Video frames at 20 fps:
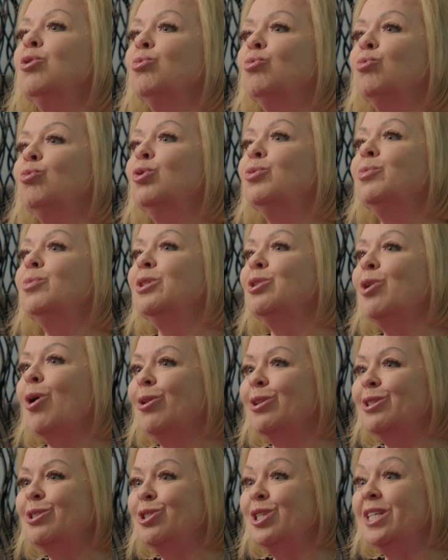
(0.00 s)

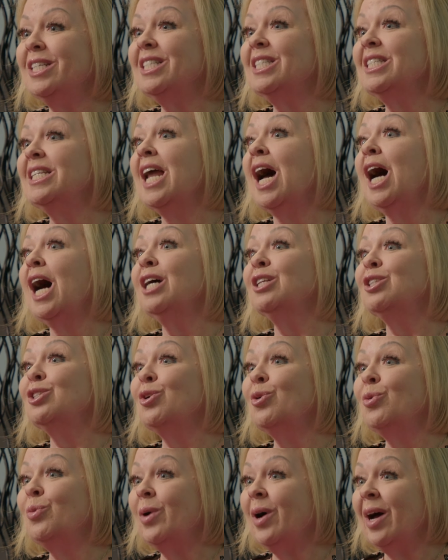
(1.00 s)
rheumatology is not
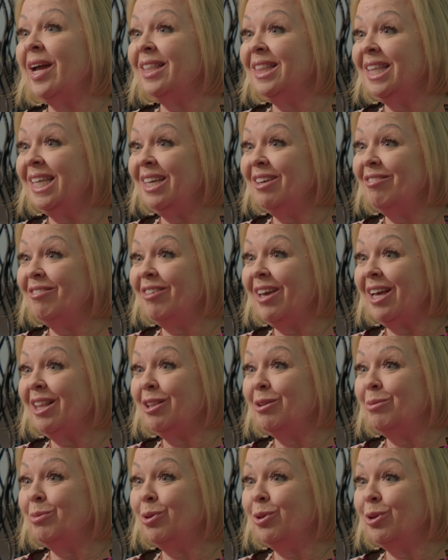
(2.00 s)
so widely
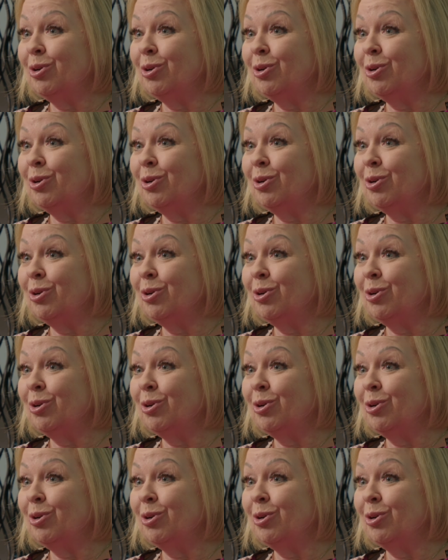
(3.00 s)
available